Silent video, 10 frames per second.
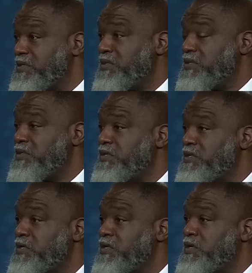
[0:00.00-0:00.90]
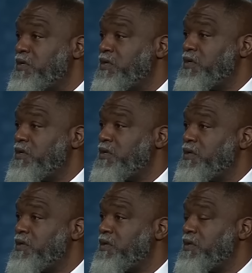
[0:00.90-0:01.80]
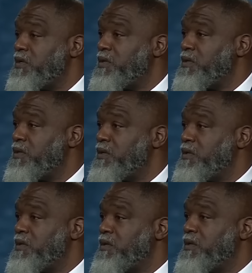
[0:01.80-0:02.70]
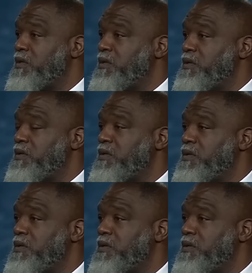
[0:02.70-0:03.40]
(no one is talking)